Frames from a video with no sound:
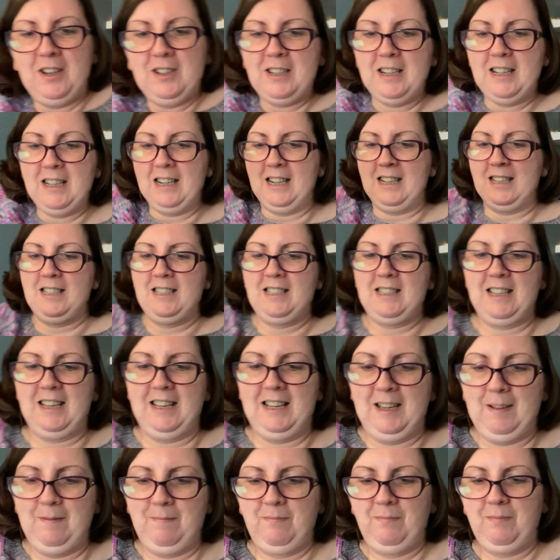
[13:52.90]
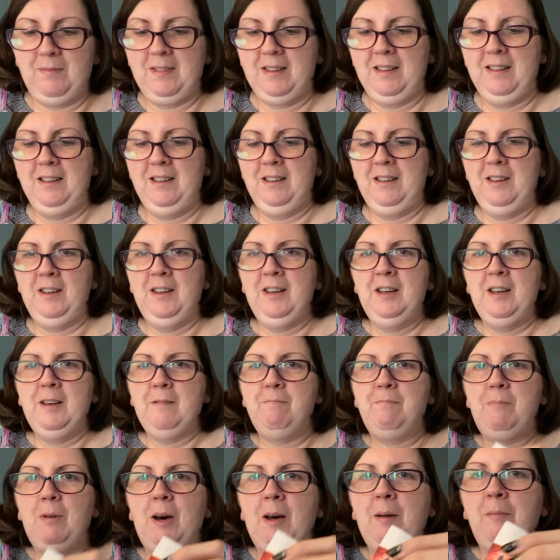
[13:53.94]
you it last time,
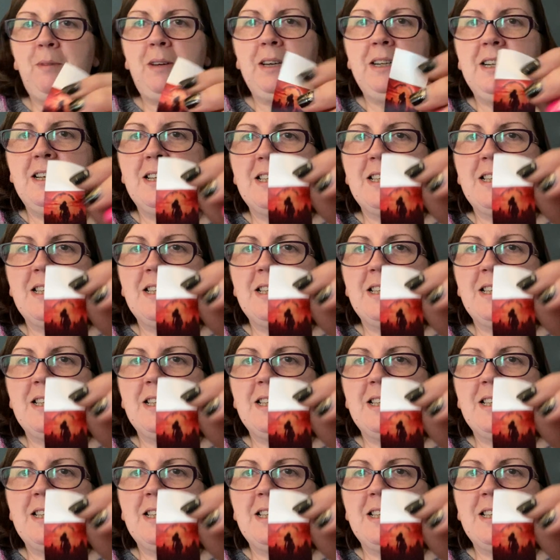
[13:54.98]
but I'm gonna